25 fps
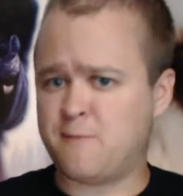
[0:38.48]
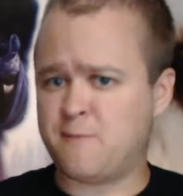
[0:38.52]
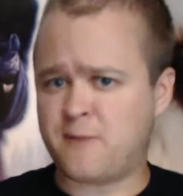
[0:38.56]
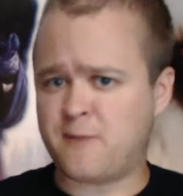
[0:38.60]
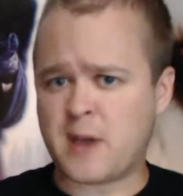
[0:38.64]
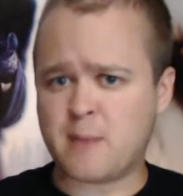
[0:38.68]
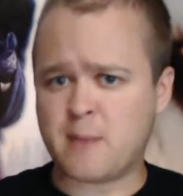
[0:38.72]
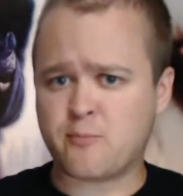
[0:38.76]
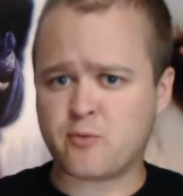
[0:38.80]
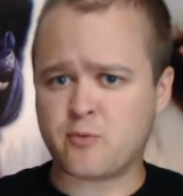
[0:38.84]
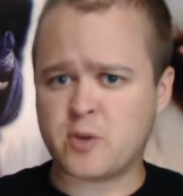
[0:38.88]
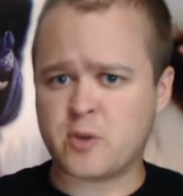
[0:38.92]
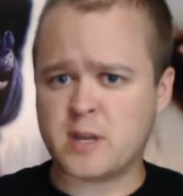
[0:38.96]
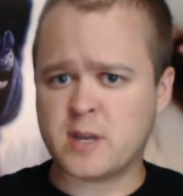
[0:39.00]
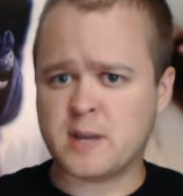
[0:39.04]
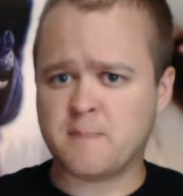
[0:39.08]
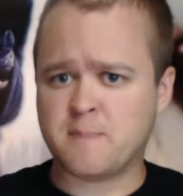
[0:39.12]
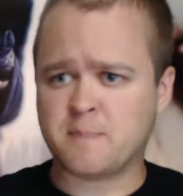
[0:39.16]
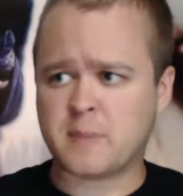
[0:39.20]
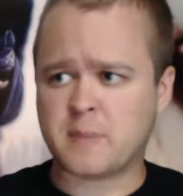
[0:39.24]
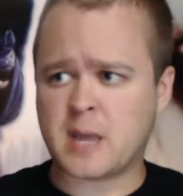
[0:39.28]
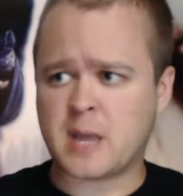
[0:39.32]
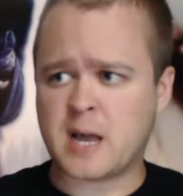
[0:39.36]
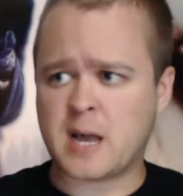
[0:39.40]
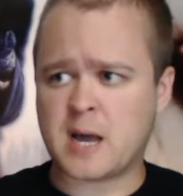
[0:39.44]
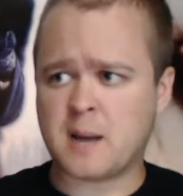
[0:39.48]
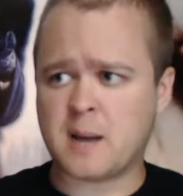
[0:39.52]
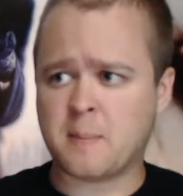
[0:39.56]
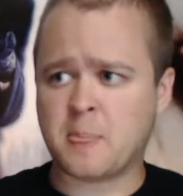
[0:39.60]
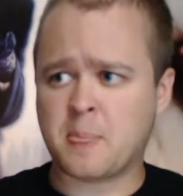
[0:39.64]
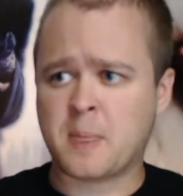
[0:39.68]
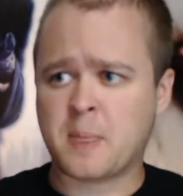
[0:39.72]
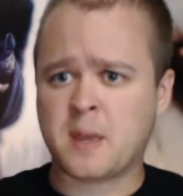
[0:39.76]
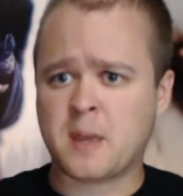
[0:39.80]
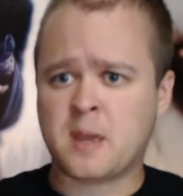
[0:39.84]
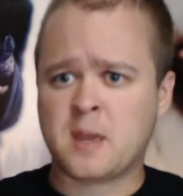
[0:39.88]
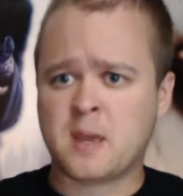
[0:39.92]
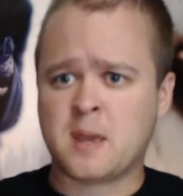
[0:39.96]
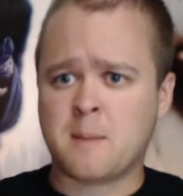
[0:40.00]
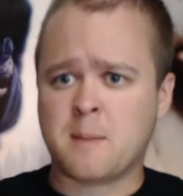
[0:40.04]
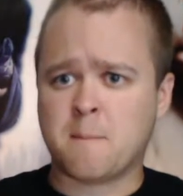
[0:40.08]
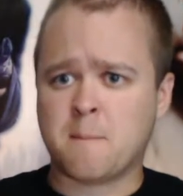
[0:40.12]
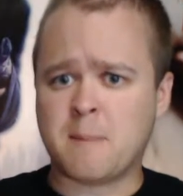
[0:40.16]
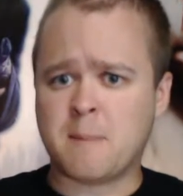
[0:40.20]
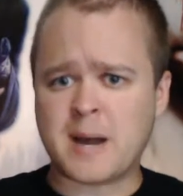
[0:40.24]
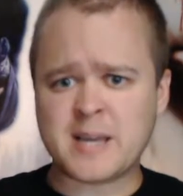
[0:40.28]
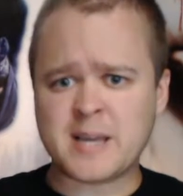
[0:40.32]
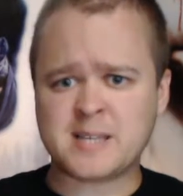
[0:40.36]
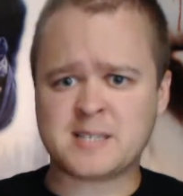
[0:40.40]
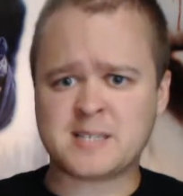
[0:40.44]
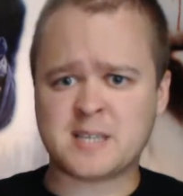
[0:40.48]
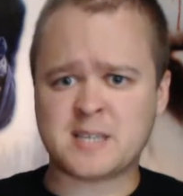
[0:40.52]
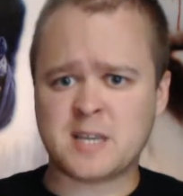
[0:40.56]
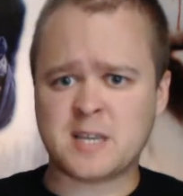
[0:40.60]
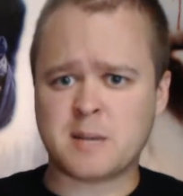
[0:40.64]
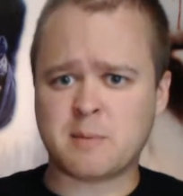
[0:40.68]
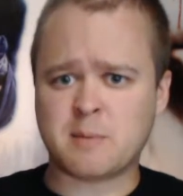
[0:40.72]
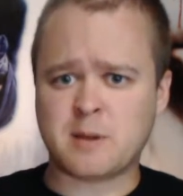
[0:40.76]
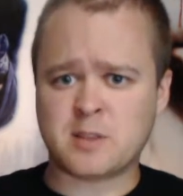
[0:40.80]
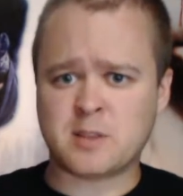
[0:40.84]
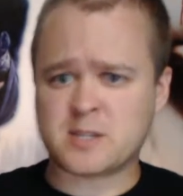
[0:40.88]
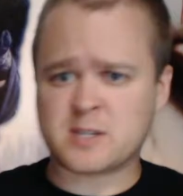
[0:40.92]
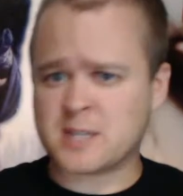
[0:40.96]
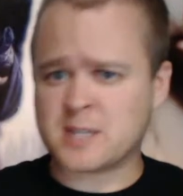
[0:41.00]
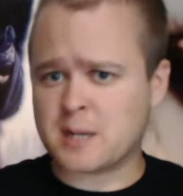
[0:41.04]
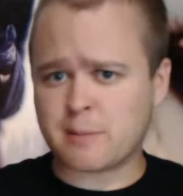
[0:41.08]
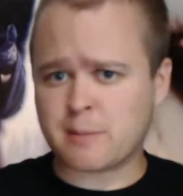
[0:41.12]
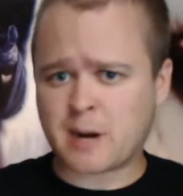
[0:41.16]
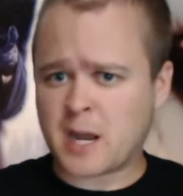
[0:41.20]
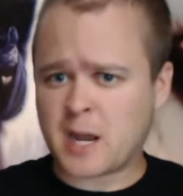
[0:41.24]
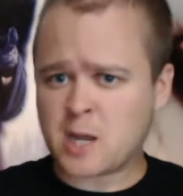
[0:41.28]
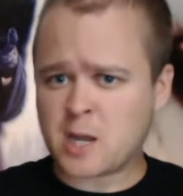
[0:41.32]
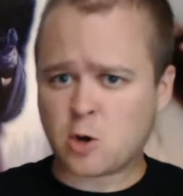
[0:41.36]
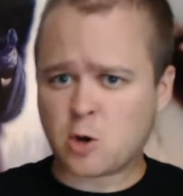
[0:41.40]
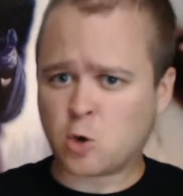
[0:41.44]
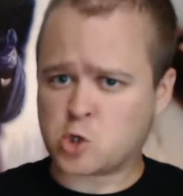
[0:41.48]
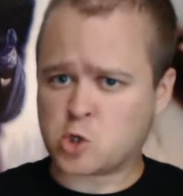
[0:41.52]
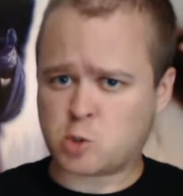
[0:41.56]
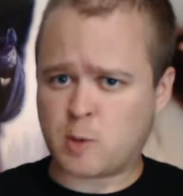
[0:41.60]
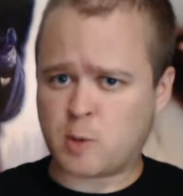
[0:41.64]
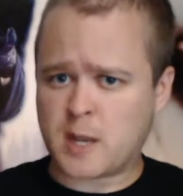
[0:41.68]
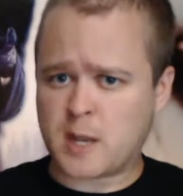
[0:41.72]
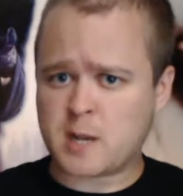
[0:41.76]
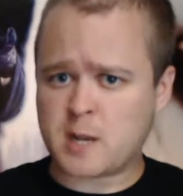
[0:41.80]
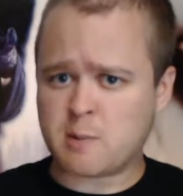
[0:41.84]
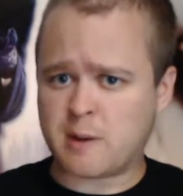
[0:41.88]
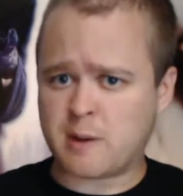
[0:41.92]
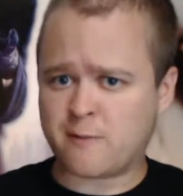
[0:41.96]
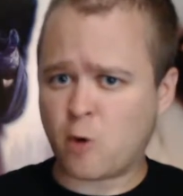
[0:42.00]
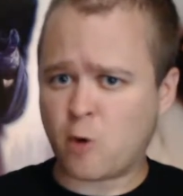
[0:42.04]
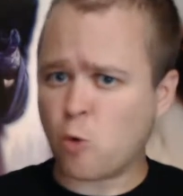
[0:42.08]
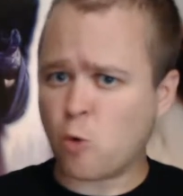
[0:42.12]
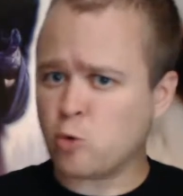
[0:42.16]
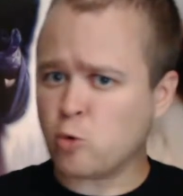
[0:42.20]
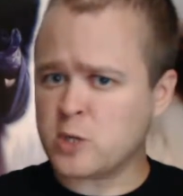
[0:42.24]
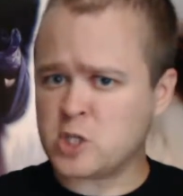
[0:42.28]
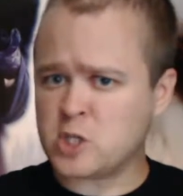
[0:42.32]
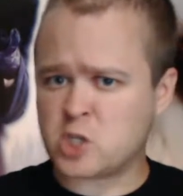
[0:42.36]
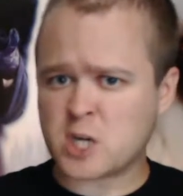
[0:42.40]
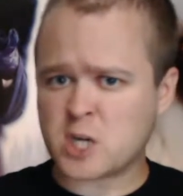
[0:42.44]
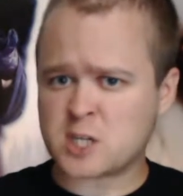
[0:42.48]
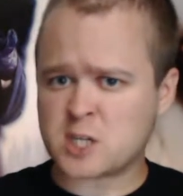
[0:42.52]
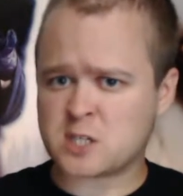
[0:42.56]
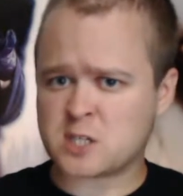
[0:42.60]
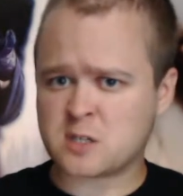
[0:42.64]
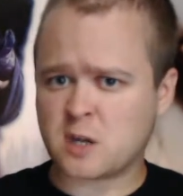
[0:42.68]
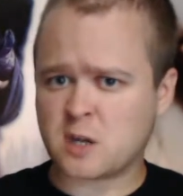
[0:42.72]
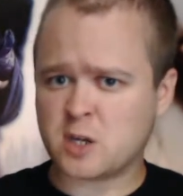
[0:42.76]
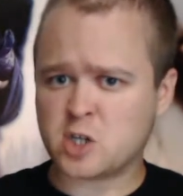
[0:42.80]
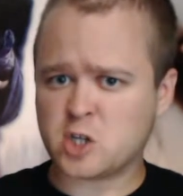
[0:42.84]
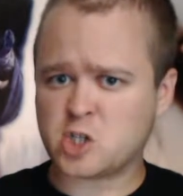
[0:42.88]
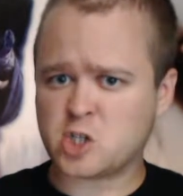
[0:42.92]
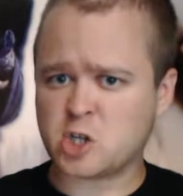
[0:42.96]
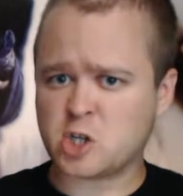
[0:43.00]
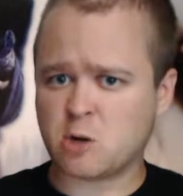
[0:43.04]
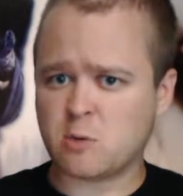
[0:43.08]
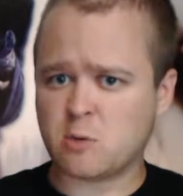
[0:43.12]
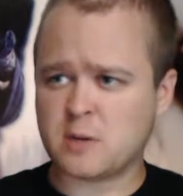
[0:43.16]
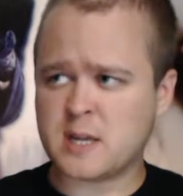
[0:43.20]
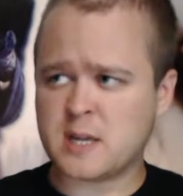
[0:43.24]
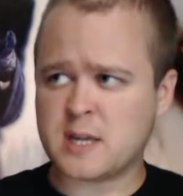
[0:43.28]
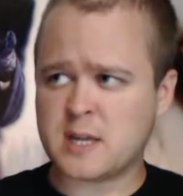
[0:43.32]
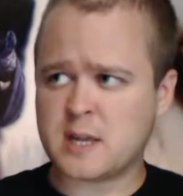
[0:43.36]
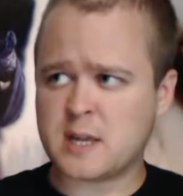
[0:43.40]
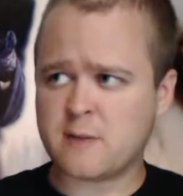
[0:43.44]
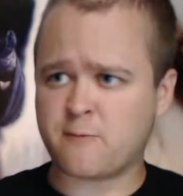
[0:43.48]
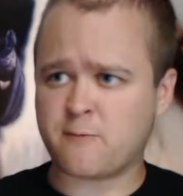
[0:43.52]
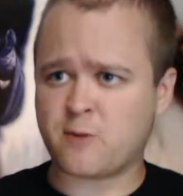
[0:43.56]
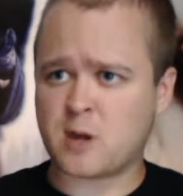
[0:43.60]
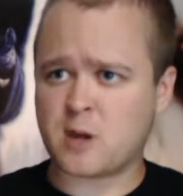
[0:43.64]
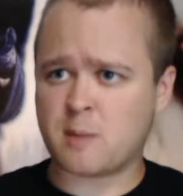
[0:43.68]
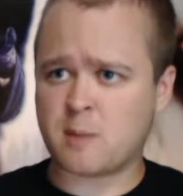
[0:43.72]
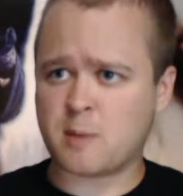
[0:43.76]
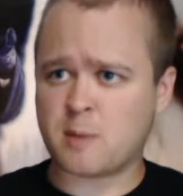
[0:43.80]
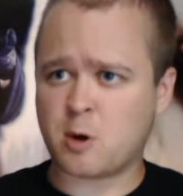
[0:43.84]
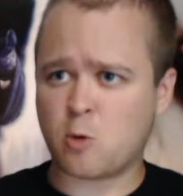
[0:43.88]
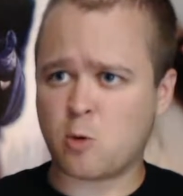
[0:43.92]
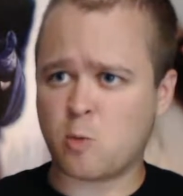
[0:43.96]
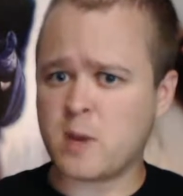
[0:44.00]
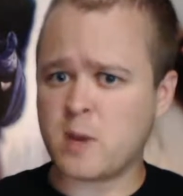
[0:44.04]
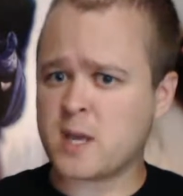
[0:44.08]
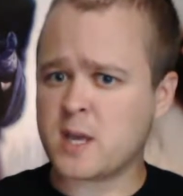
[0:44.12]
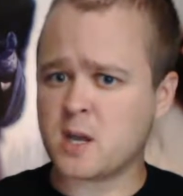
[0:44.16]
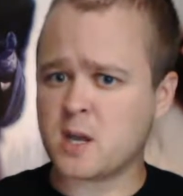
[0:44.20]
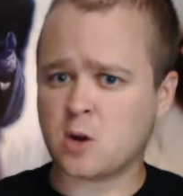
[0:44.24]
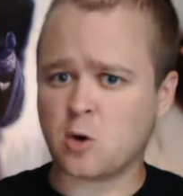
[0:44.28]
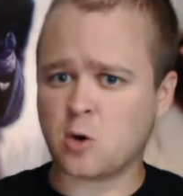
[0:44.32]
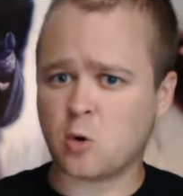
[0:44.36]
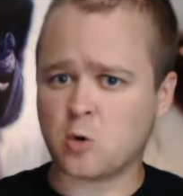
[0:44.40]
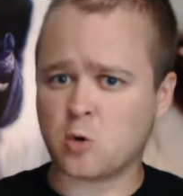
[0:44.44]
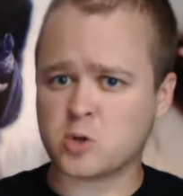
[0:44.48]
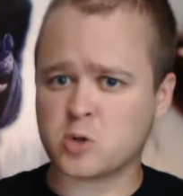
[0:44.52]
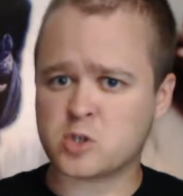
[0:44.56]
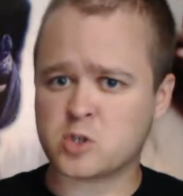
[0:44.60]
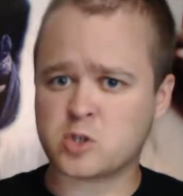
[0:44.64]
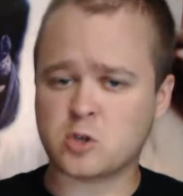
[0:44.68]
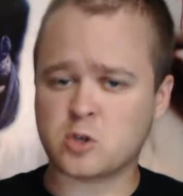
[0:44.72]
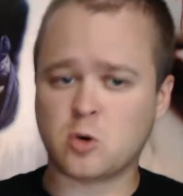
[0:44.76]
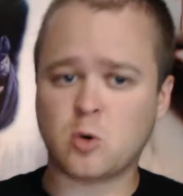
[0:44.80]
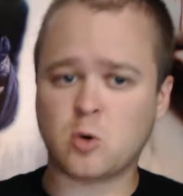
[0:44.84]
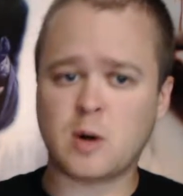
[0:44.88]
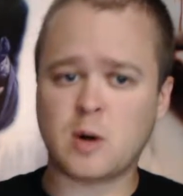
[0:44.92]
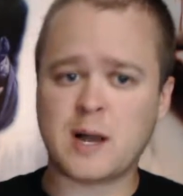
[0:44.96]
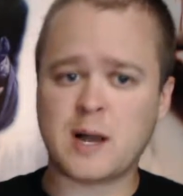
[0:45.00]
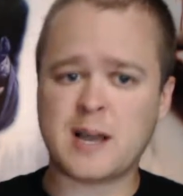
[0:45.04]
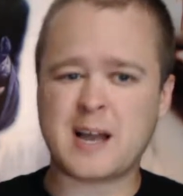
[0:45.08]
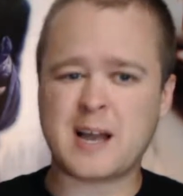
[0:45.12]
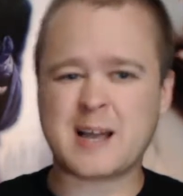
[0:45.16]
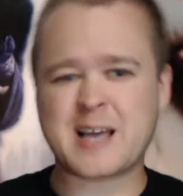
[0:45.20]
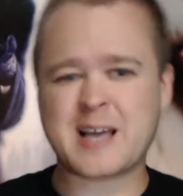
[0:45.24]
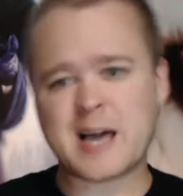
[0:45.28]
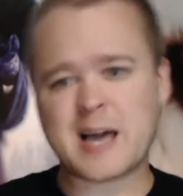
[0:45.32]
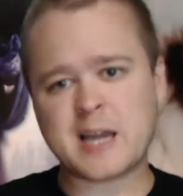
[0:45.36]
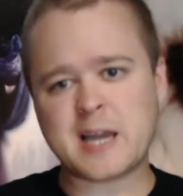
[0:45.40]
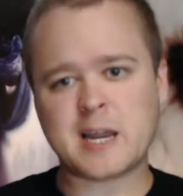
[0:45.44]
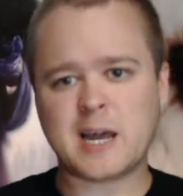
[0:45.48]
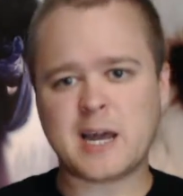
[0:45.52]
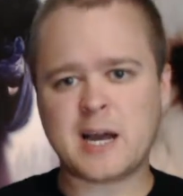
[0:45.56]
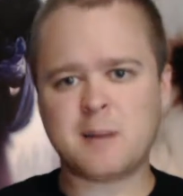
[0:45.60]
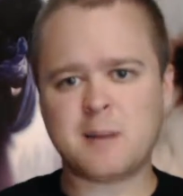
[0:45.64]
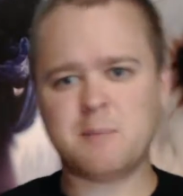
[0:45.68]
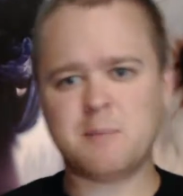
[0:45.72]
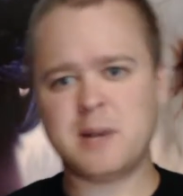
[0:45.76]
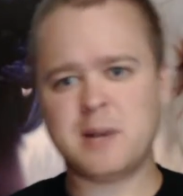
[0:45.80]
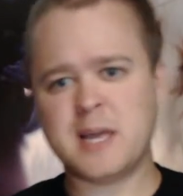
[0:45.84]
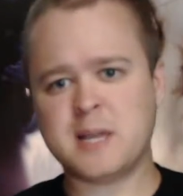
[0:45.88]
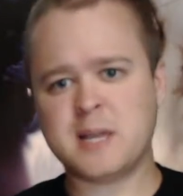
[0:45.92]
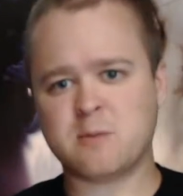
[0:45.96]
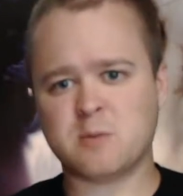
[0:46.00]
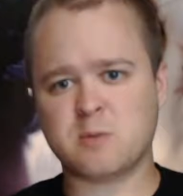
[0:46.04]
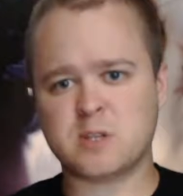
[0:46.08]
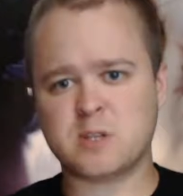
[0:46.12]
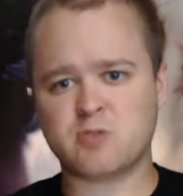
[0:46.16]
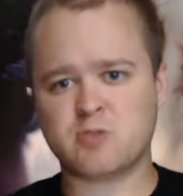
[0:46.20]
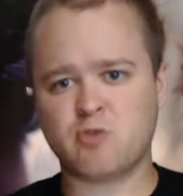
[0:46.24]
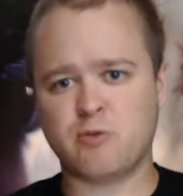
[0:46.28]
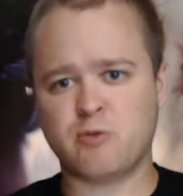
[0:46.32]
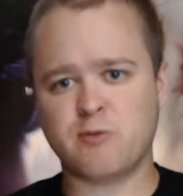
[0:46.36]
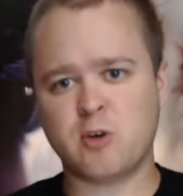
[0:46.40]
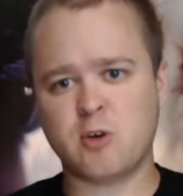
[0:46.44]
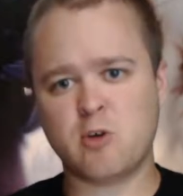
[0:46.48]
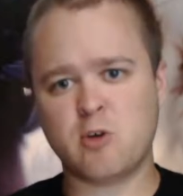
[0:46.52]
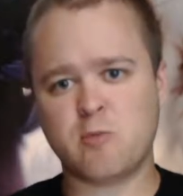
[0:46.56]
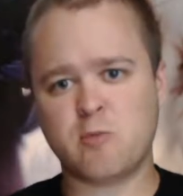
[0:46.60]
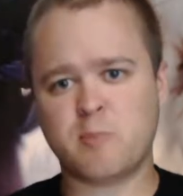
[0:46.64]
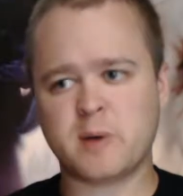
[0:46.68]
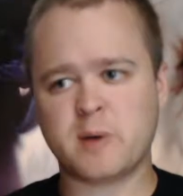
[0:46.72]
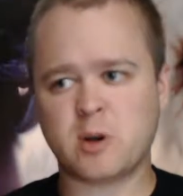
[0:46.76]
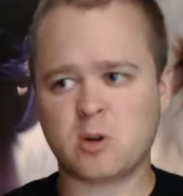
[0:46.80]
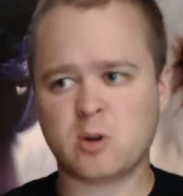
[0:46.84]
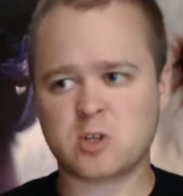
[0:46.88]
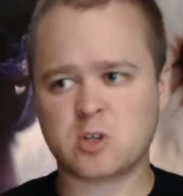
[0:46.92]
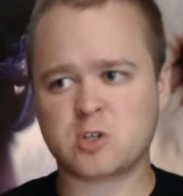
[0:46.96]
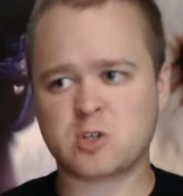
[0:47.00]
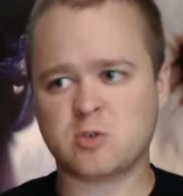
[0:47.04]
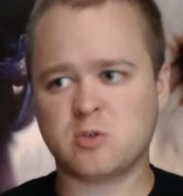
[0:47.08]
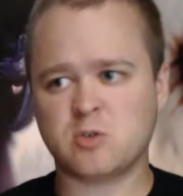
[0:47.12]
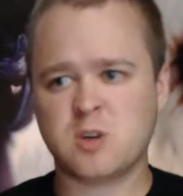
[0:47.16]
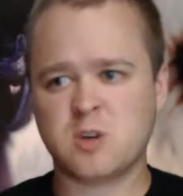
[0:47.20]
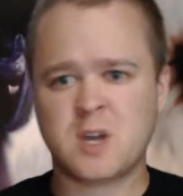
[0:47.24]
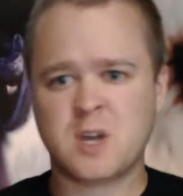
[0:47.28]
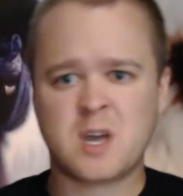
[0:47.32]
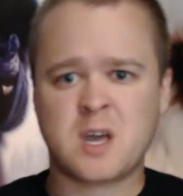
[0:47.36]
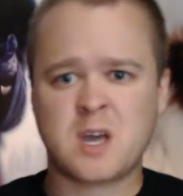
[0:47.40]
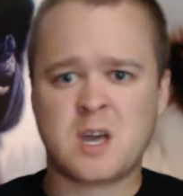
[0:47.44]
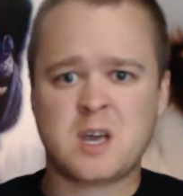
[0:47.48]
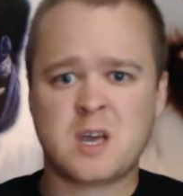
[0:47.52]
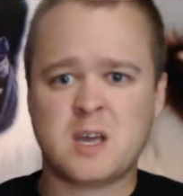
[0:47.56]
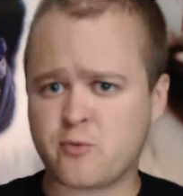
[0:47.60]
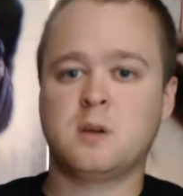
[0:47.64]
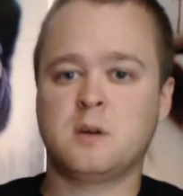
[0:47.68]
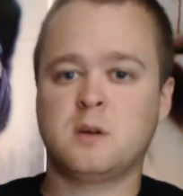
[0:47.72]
in February. My cinema, the cinema I go to anyway, have only just started showing it about a week ago. So I kind of am late with this review, but also